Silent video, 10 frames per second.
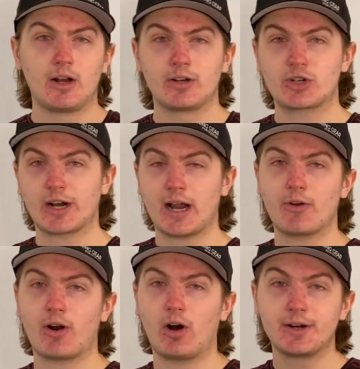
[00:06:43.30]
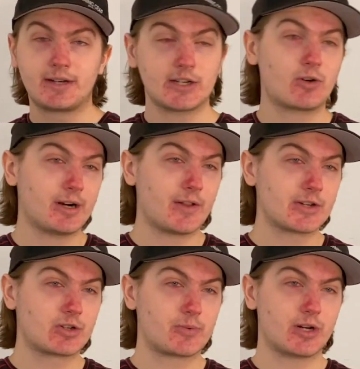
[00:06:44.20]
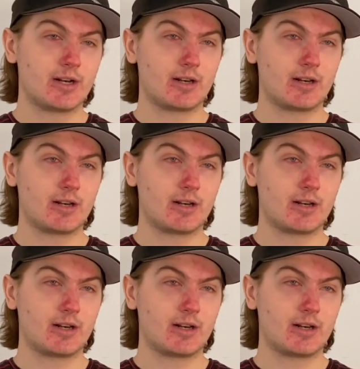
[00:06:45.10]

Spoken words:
Check out our Discord down in the description.